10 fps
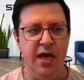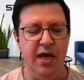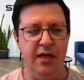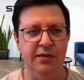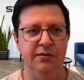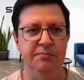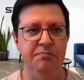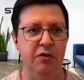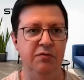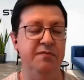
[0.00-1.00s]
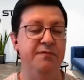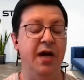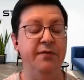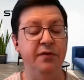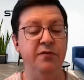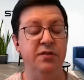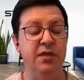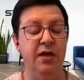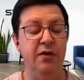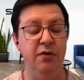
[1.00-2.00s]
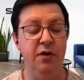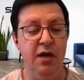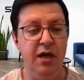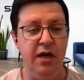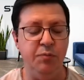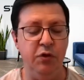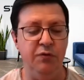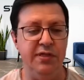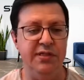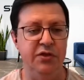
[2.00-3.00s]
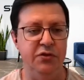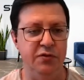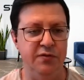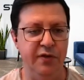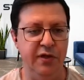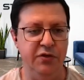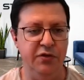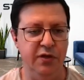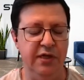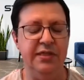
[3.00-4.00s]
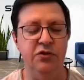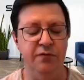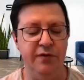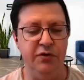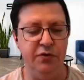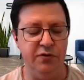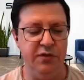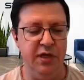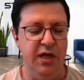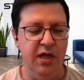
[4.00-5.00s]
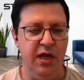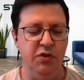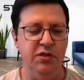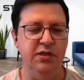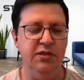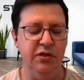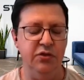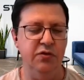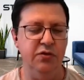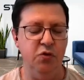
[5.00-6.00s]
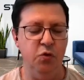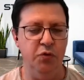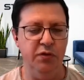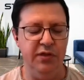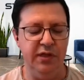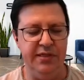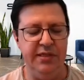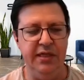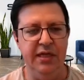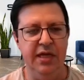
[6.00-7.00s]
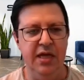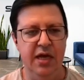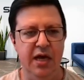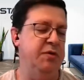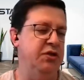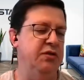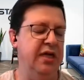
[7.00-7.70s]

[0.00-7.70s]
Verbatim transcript: and about five years there as part of Accenture's venture, Accenture Ventures, which is Accenture's corporate VC as I